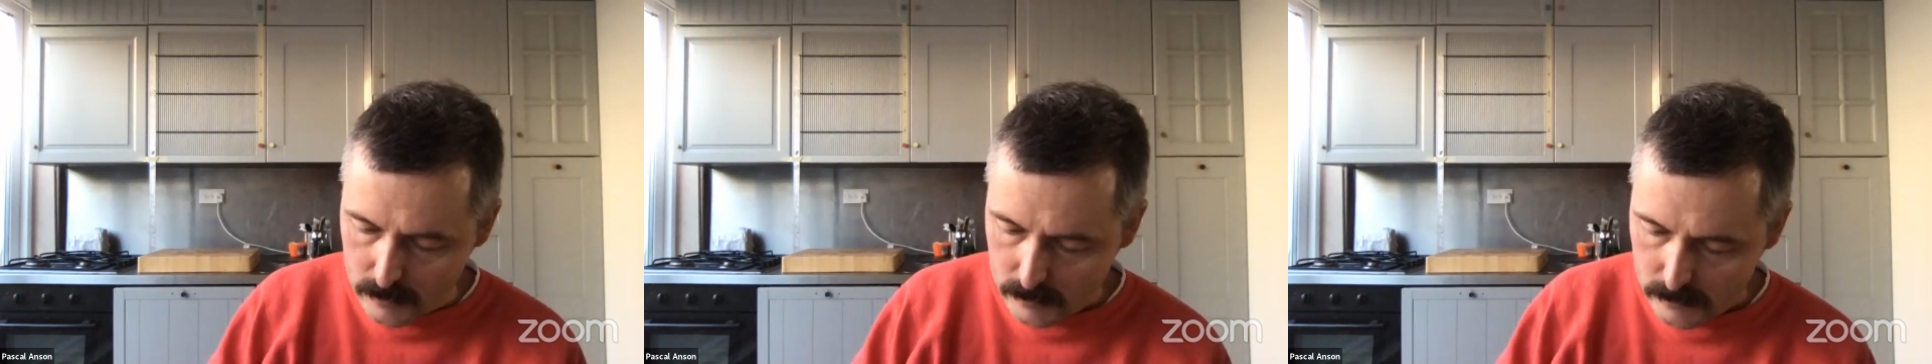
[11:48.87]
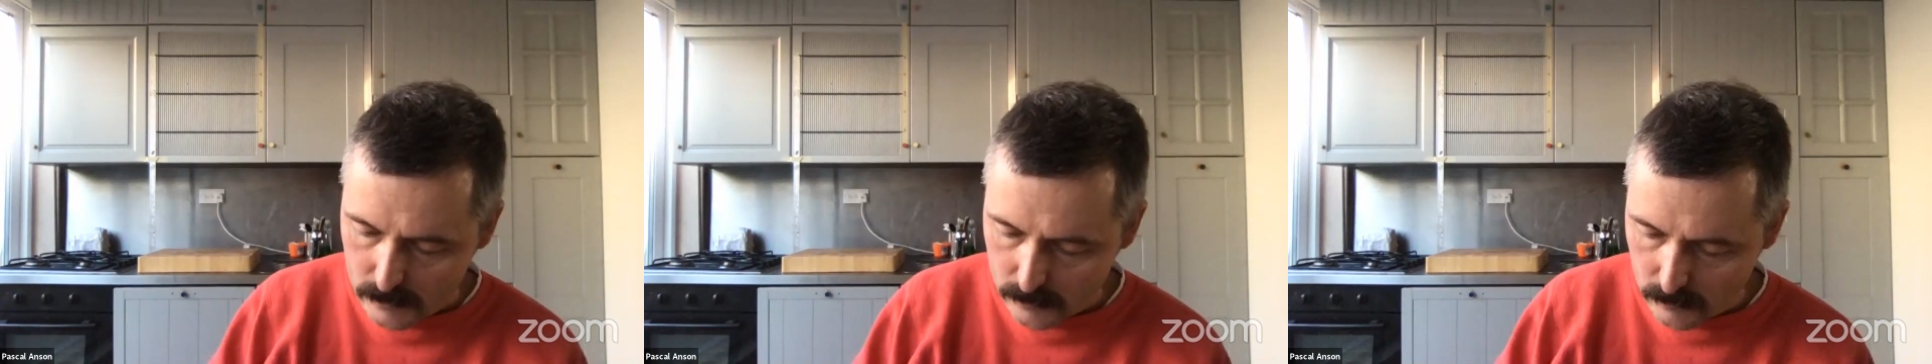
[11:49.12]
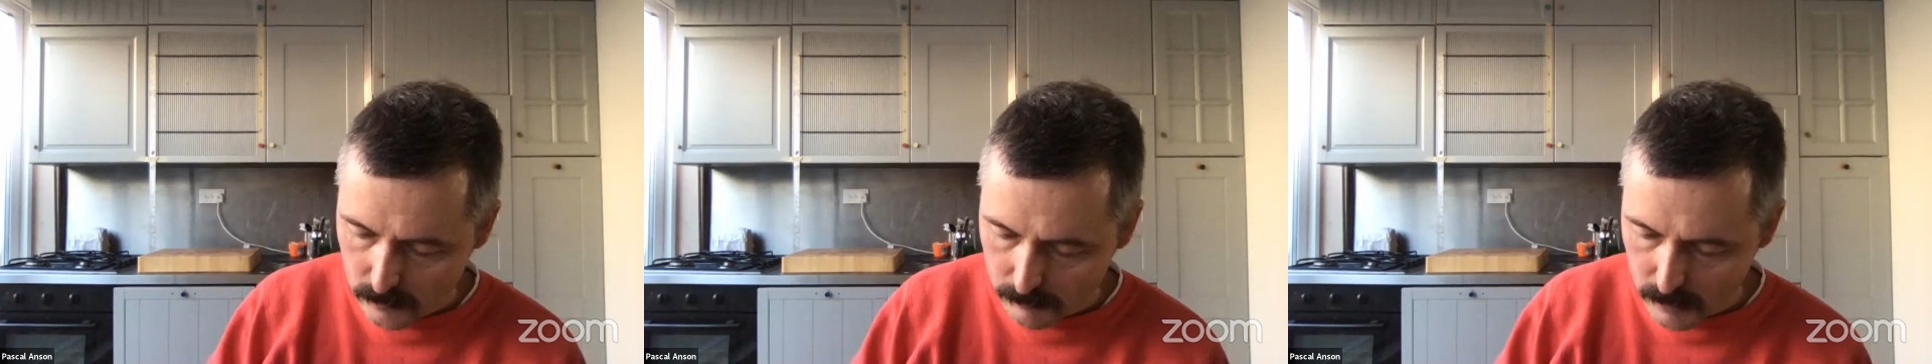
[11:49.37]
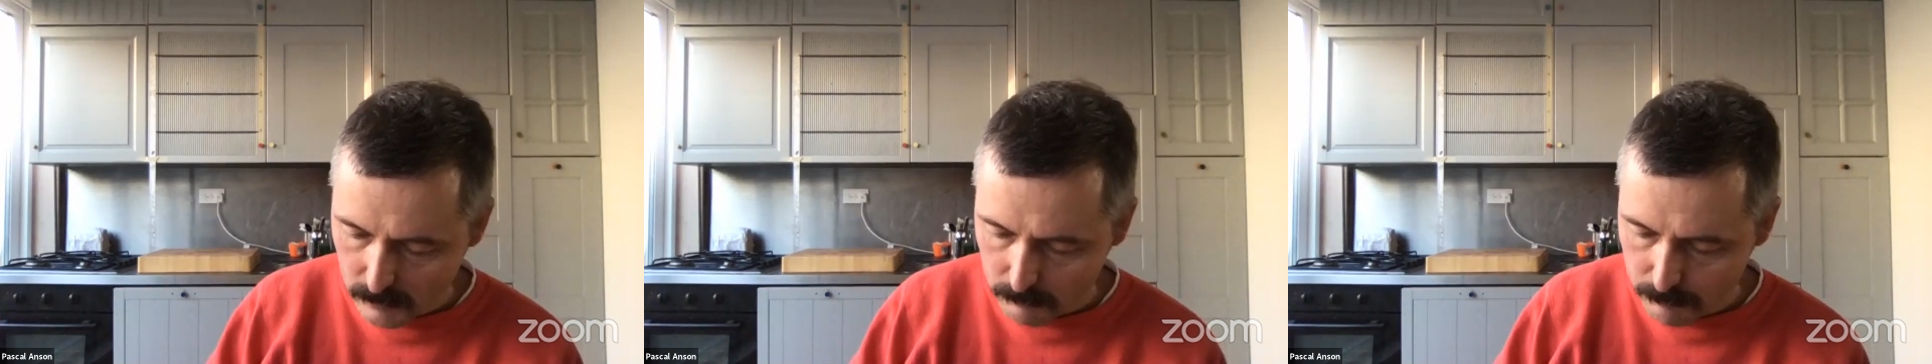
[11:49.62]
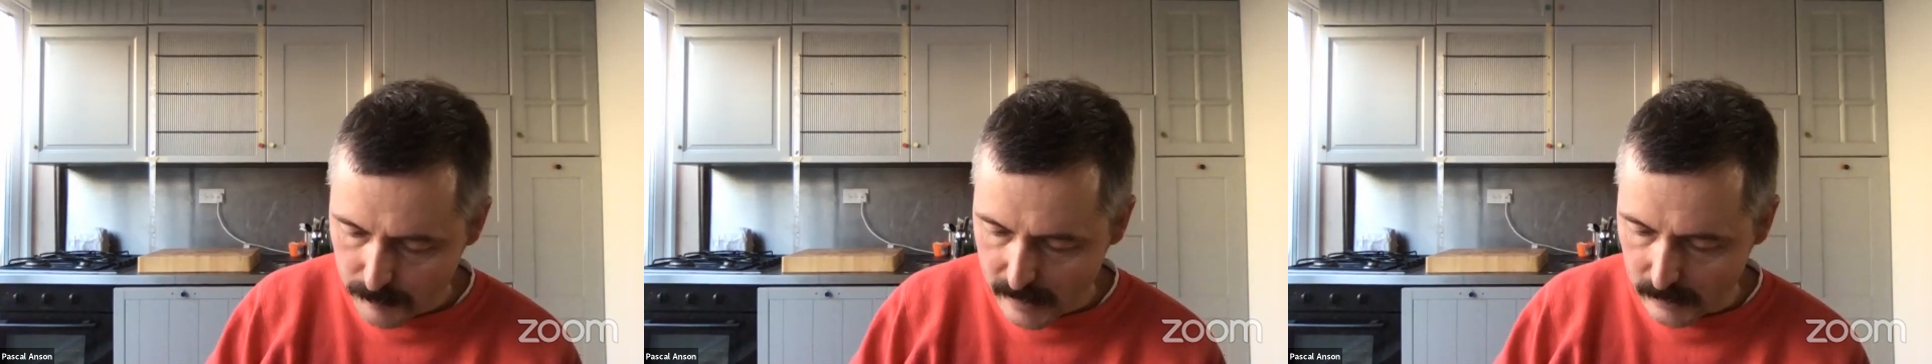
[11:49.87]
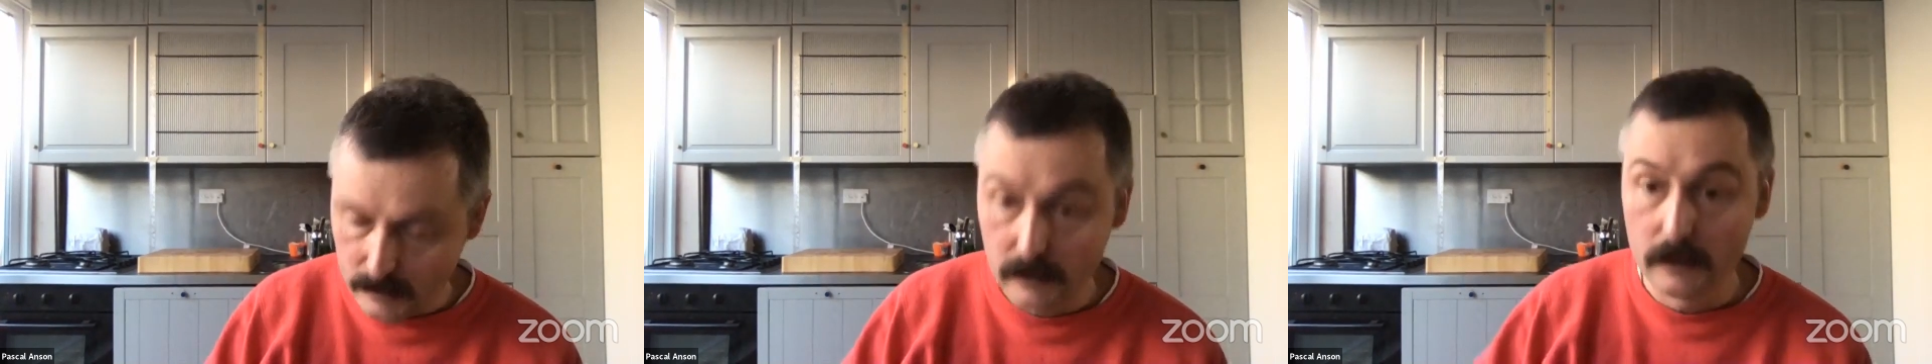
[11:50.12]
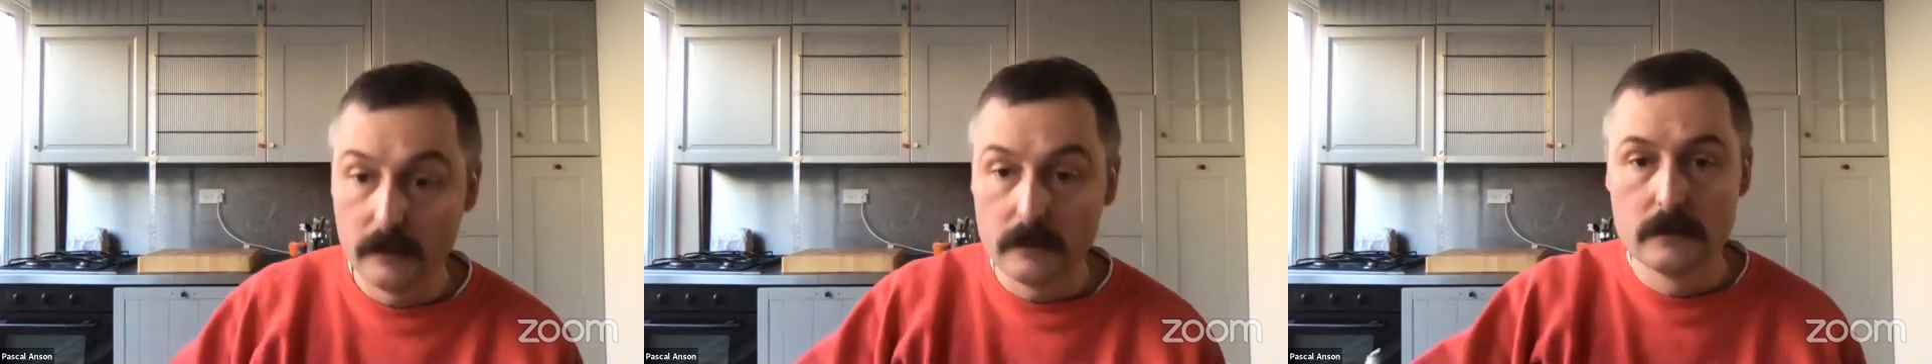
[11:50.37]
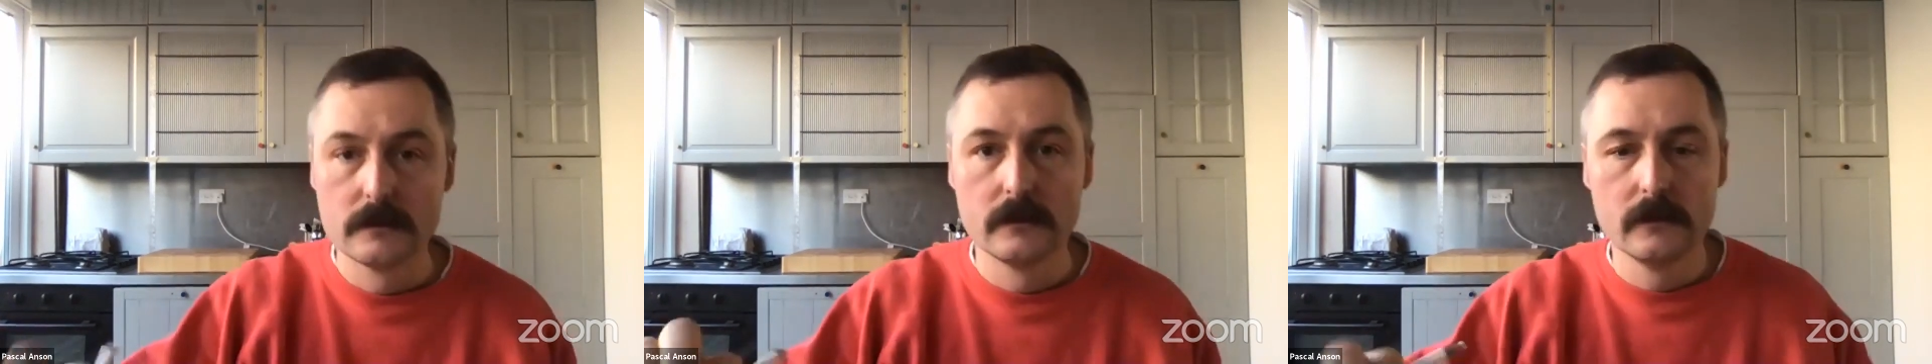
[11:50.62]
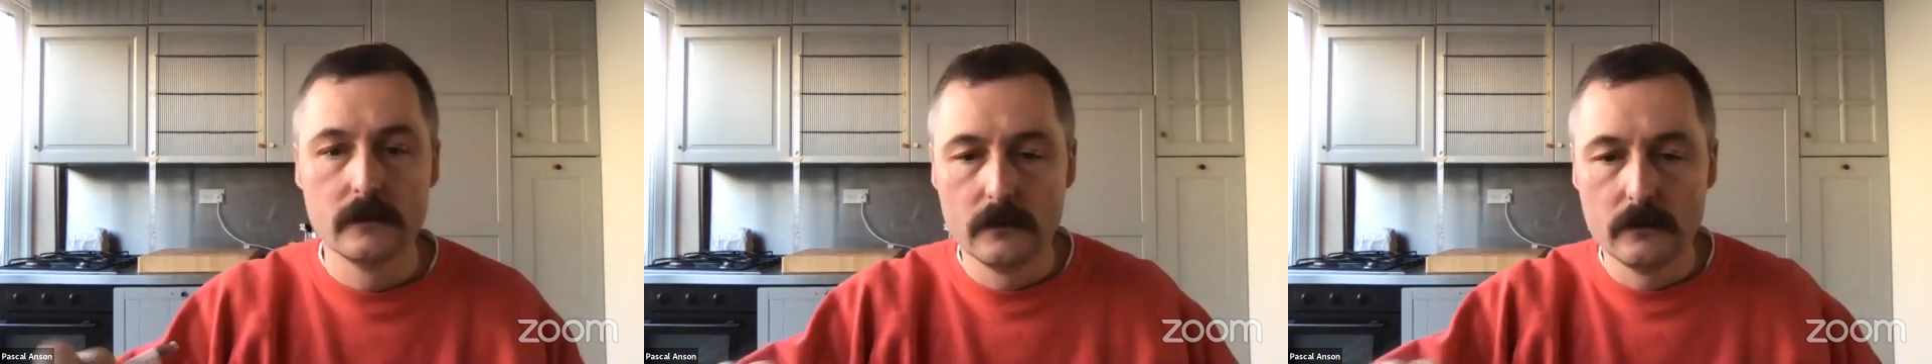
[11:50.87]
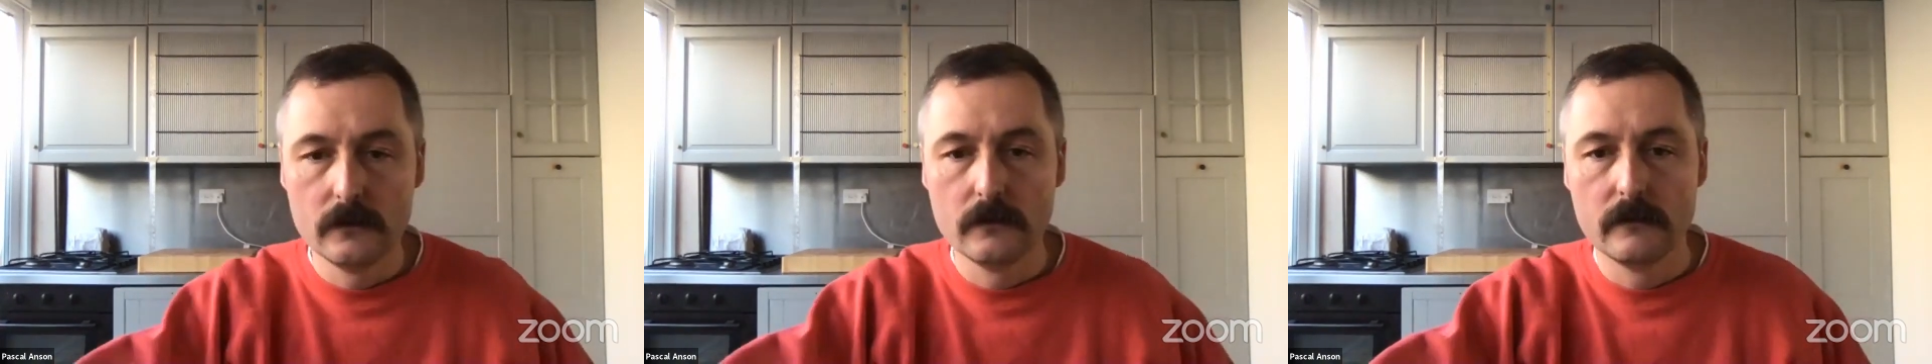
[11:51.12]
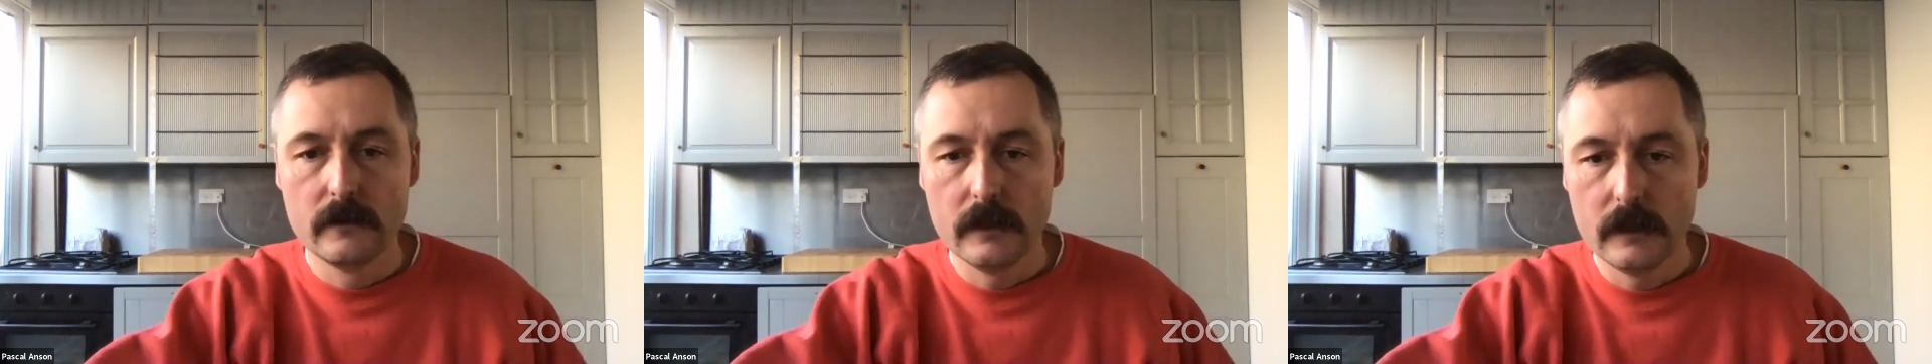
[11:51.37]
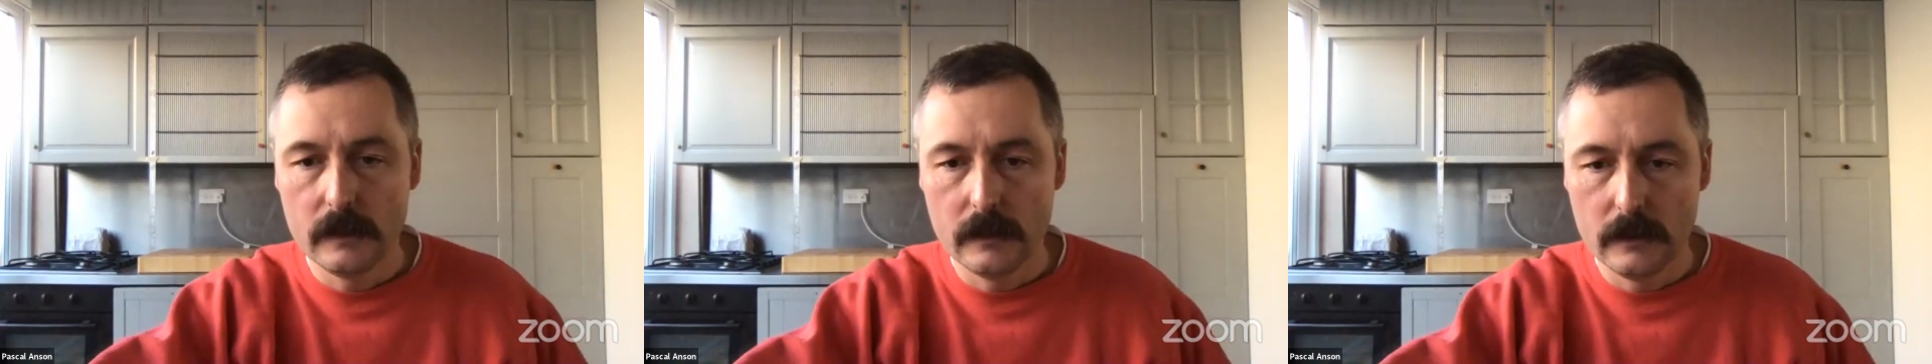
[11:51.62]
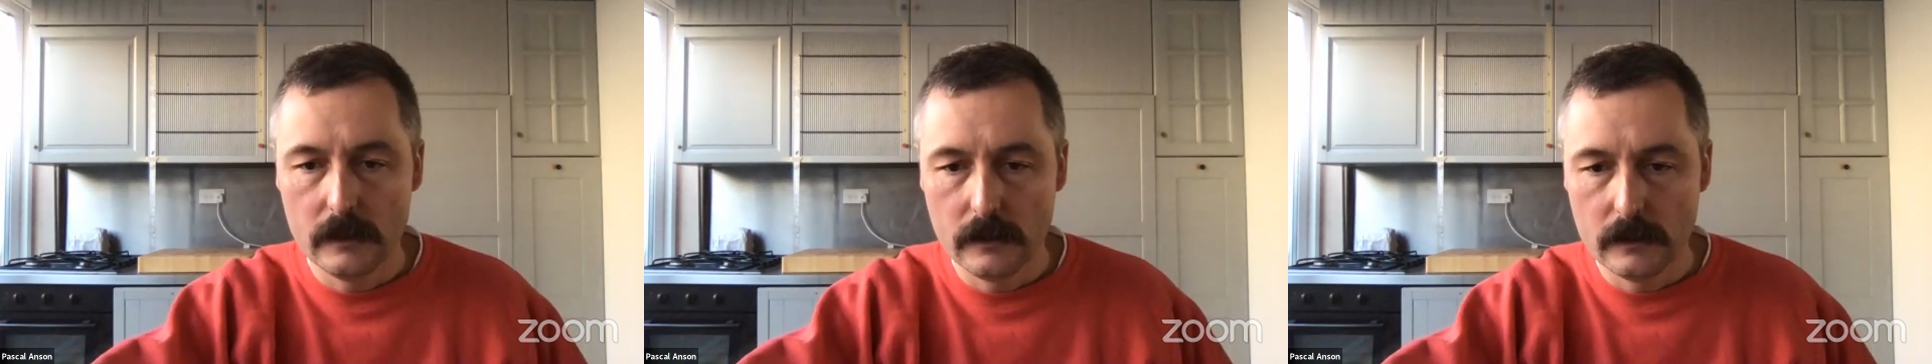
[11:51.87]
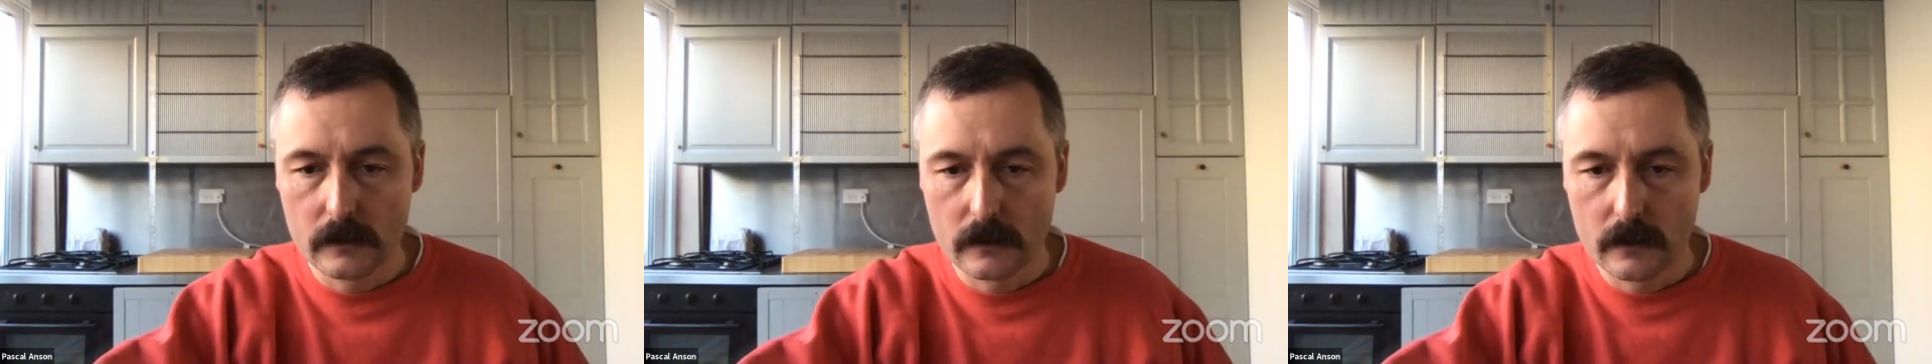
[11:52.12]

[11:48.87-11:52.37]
So I'm going back into the